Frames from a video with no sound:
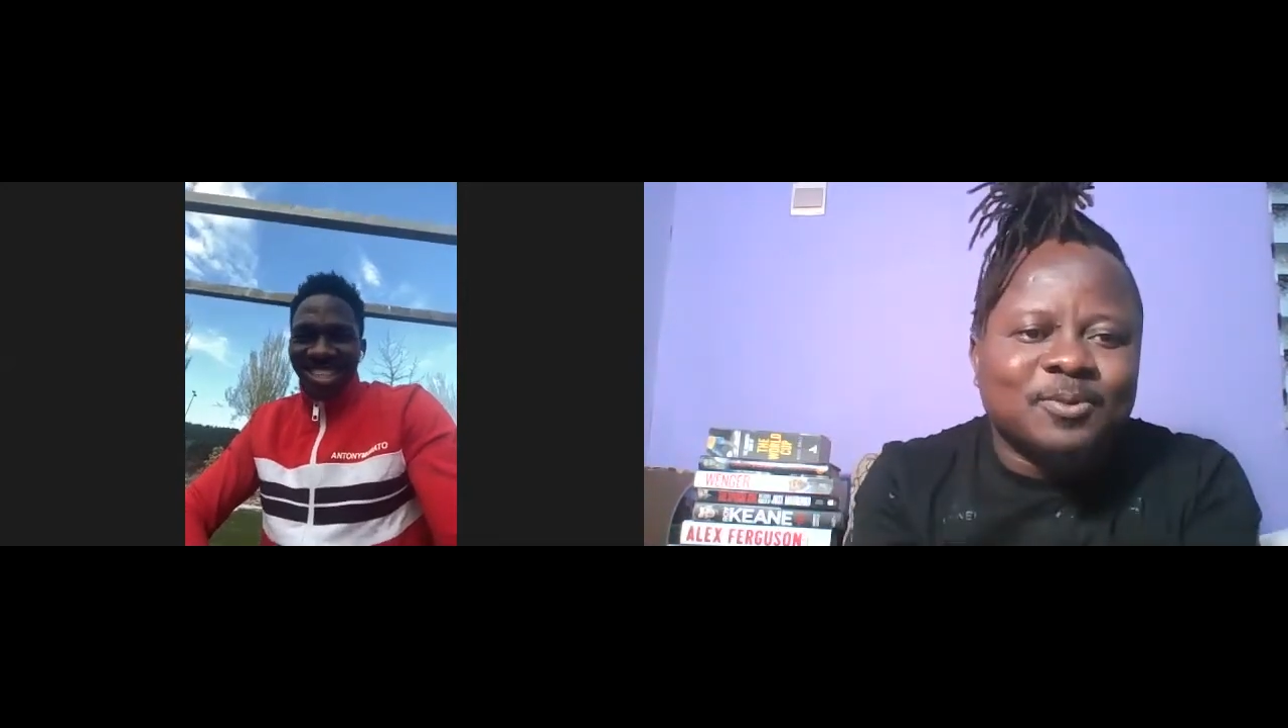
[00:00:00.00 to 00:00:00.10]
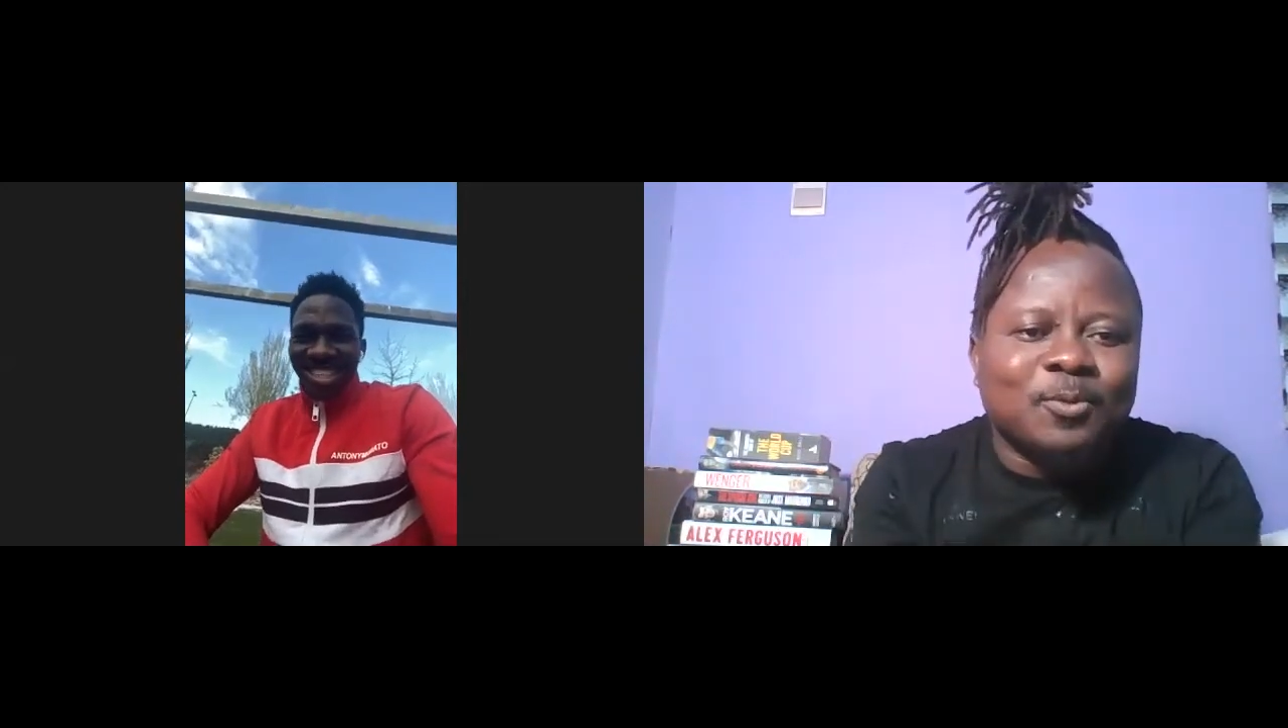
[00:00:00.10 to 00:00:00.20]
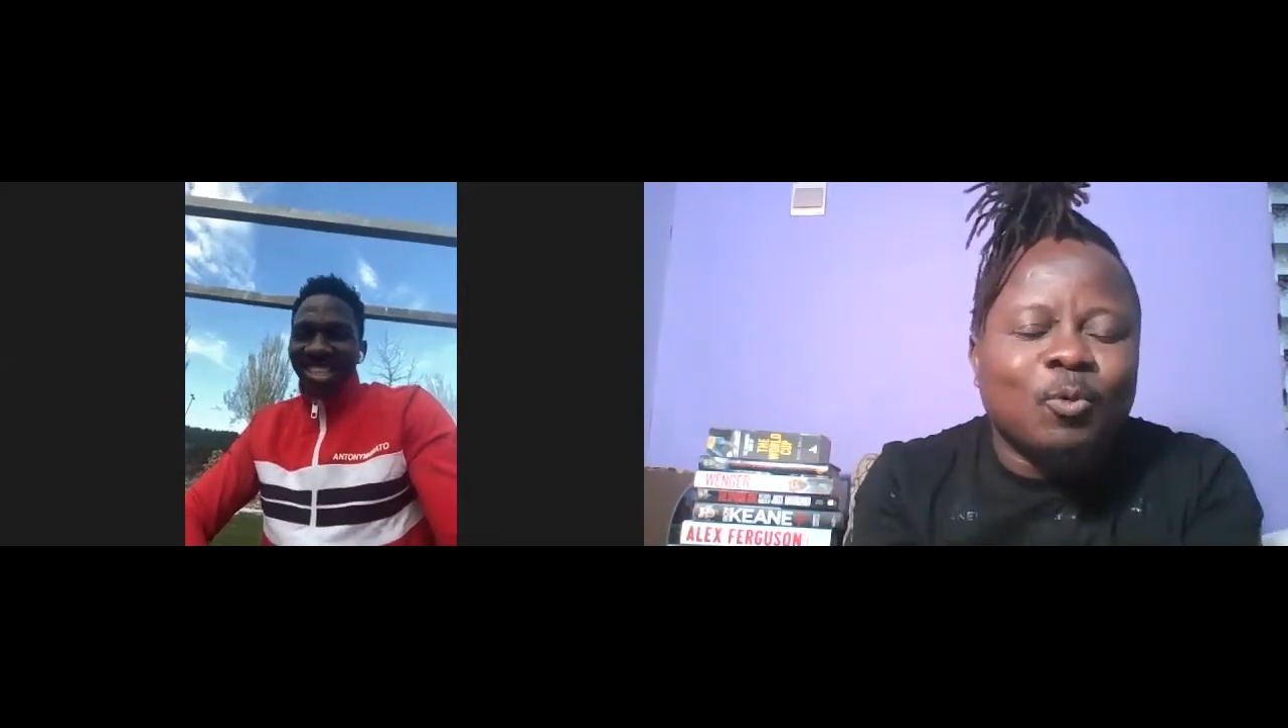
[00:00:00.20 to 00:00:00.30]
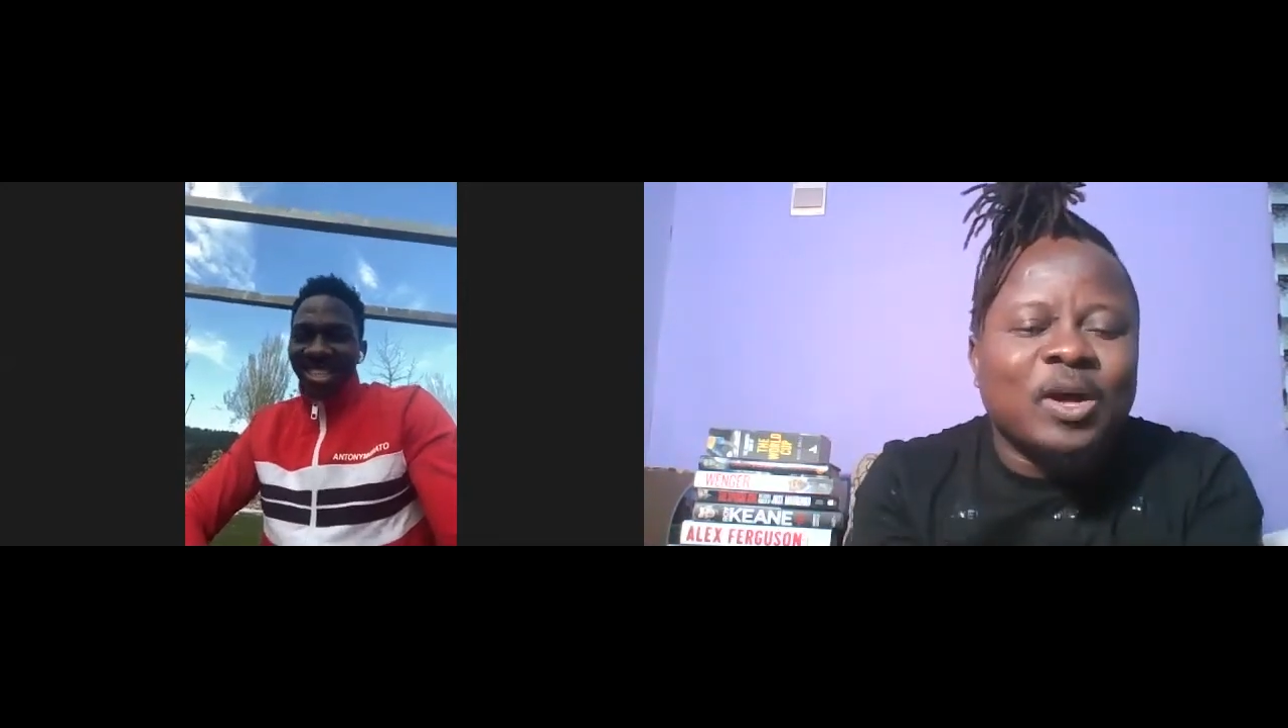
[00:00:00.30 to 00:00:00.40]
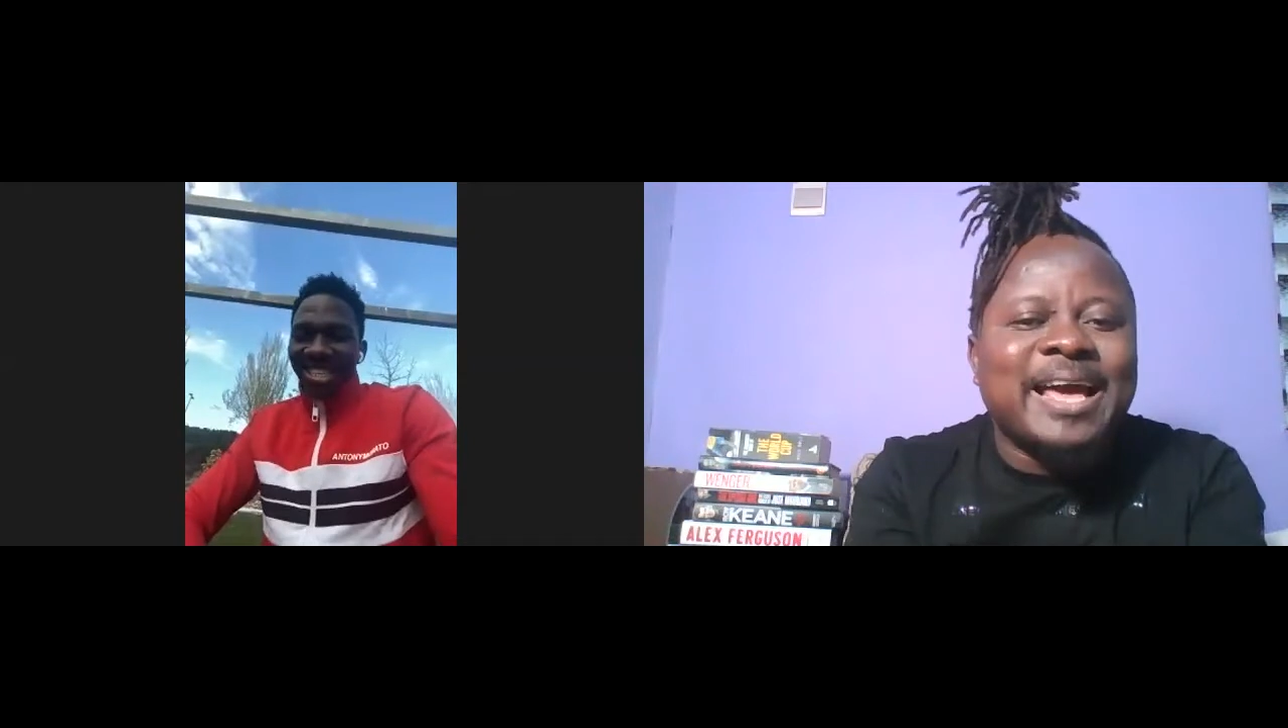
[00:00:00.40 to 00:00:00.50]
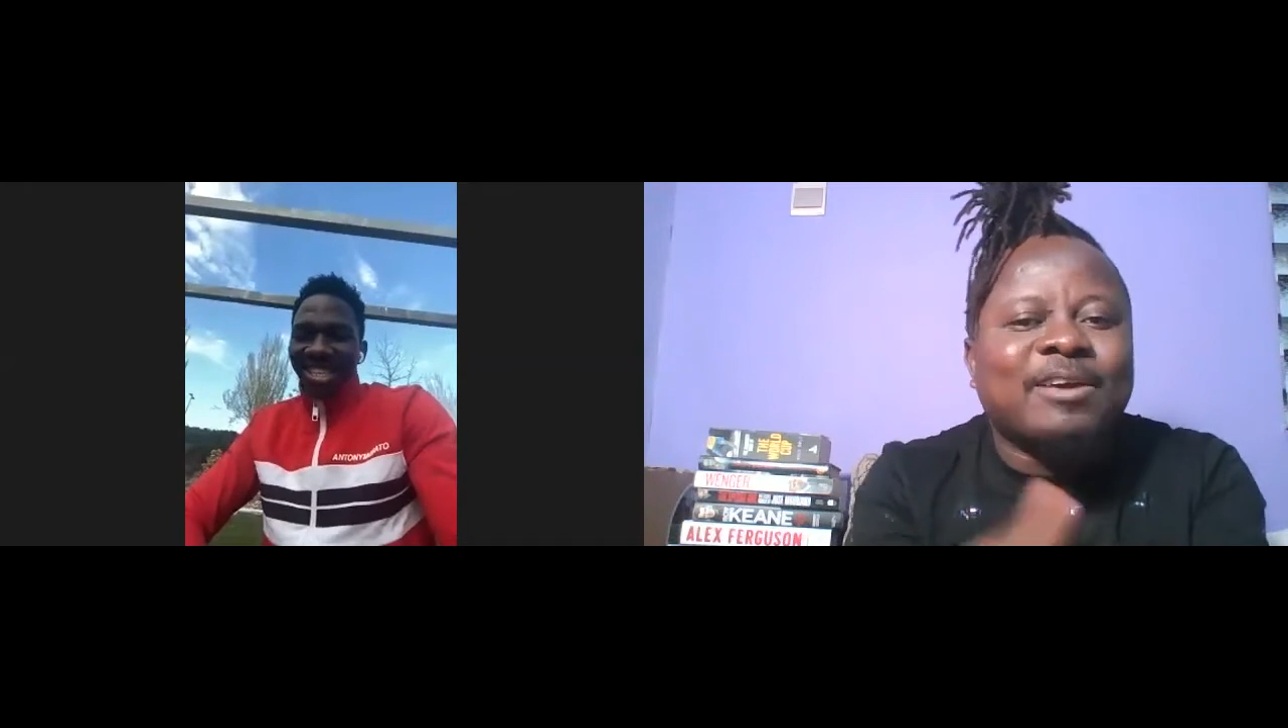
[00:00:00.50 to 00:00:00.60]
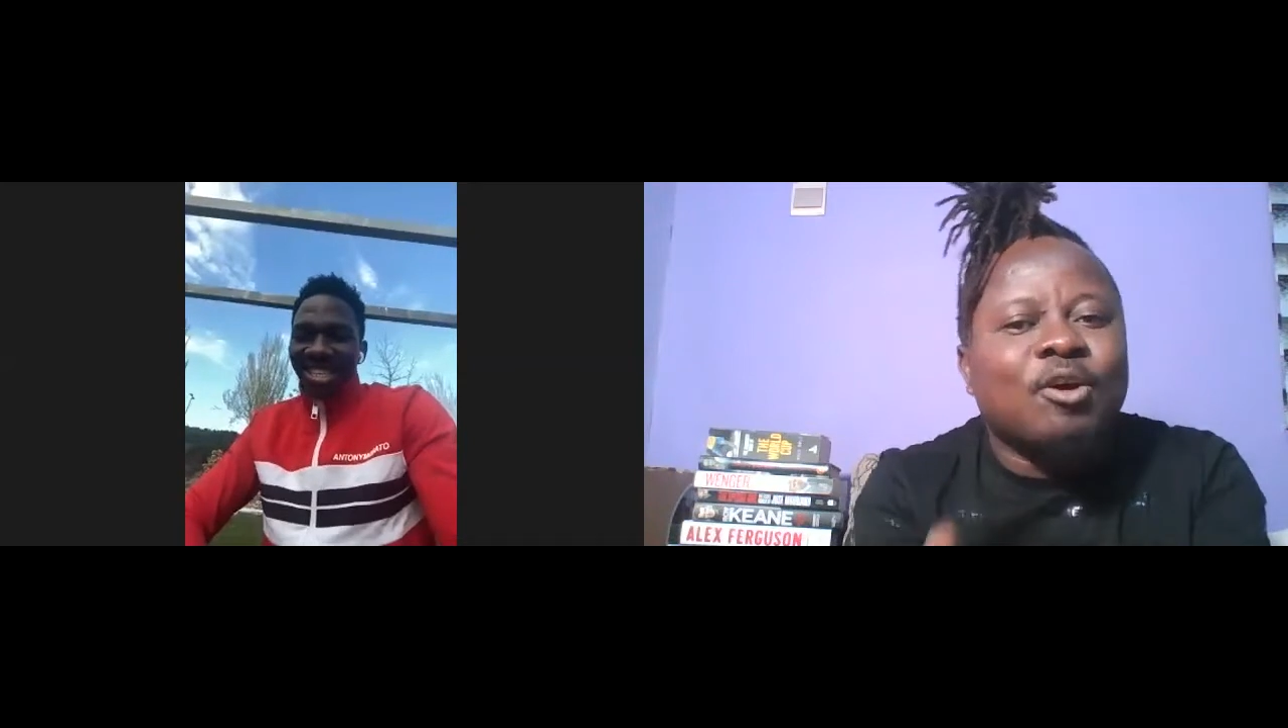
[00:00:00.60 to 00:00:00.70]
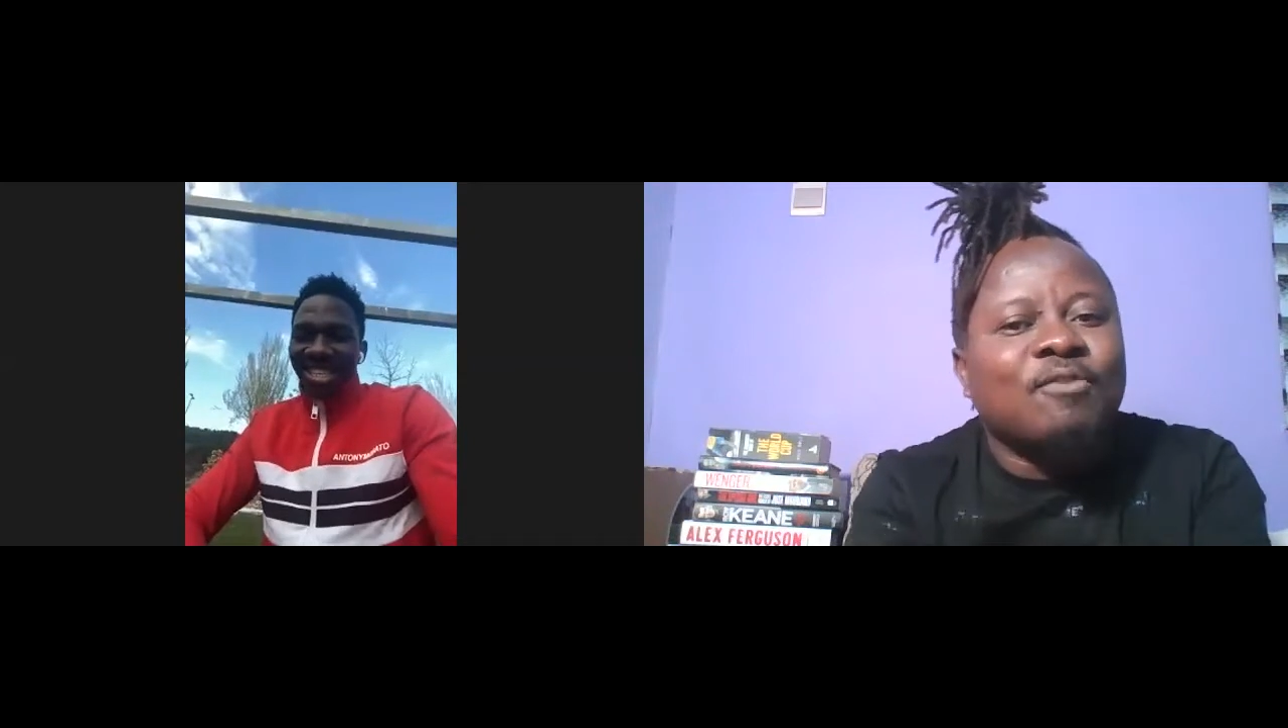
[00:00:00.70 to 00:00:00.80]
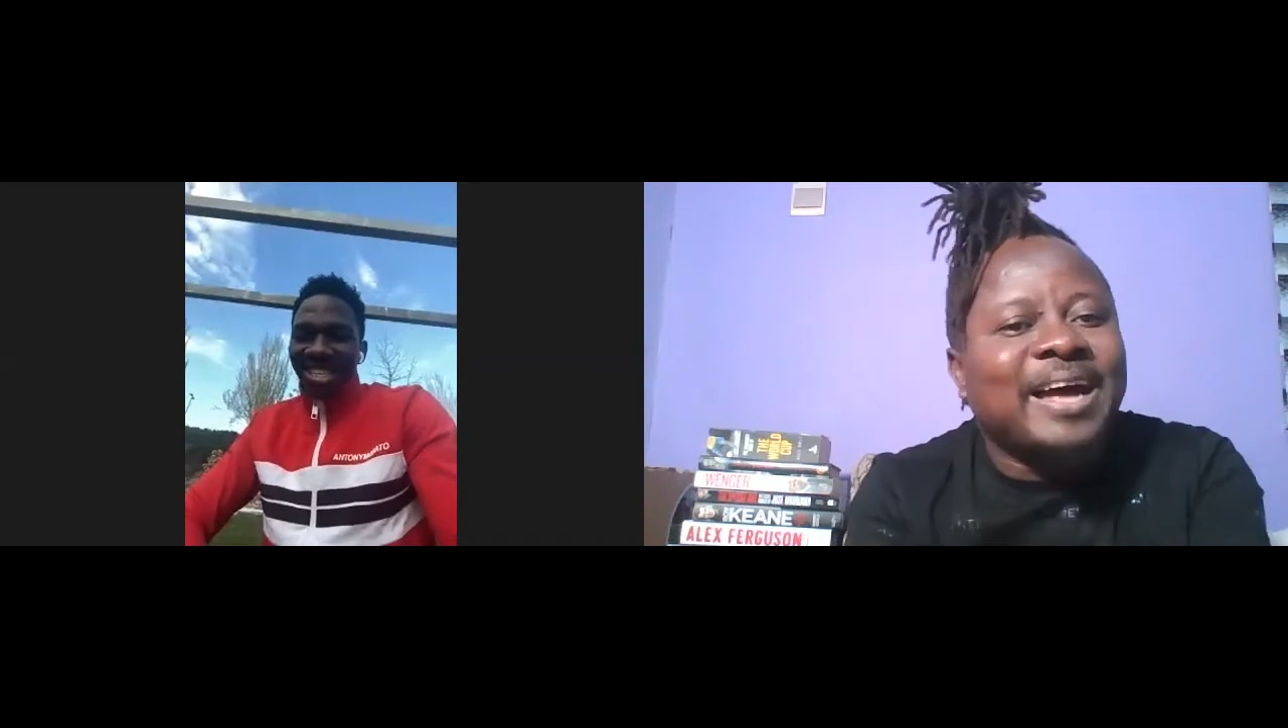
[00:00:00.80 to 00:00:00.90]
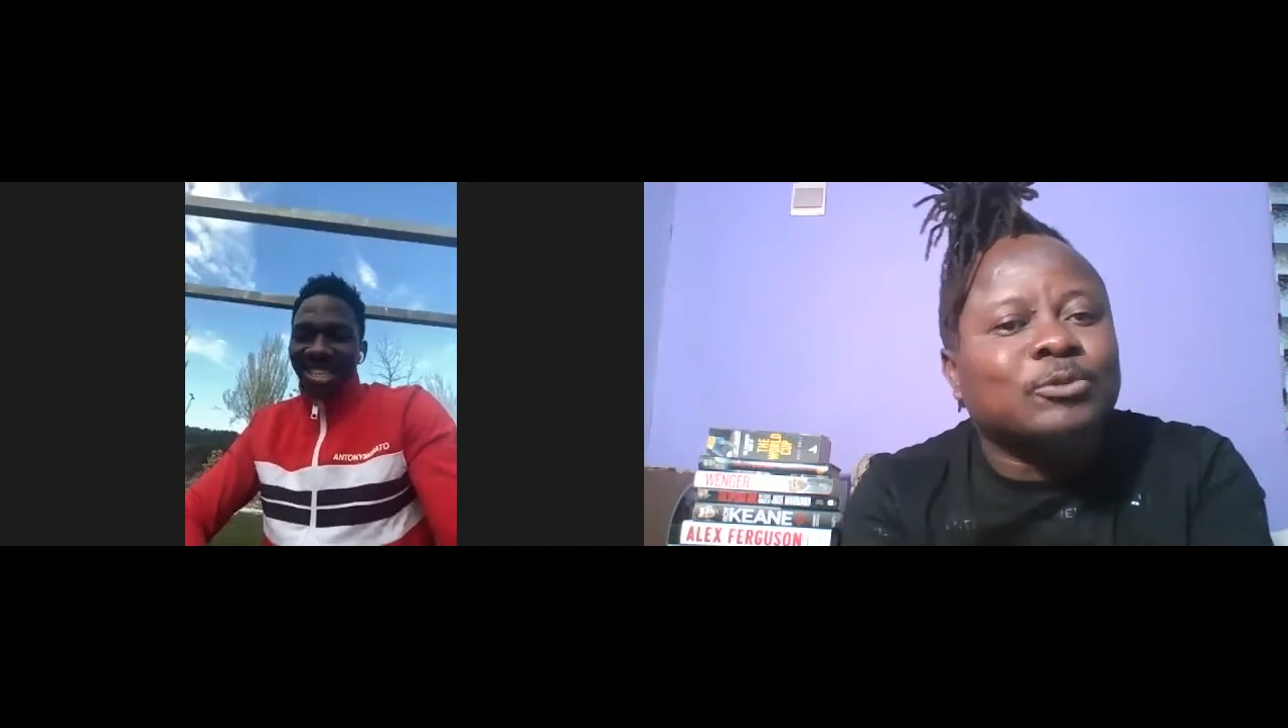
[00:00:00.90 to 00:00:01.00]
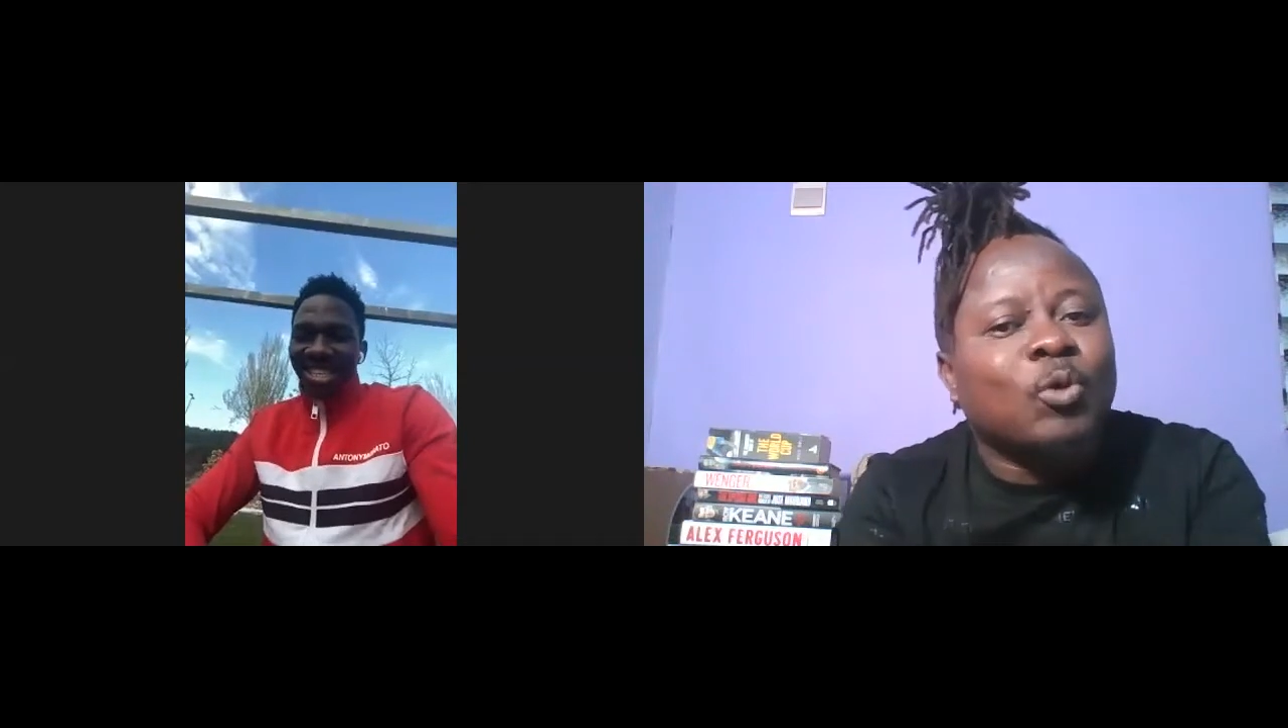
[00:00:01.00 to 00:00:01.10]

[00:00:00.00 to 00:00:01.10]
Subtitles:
when I convert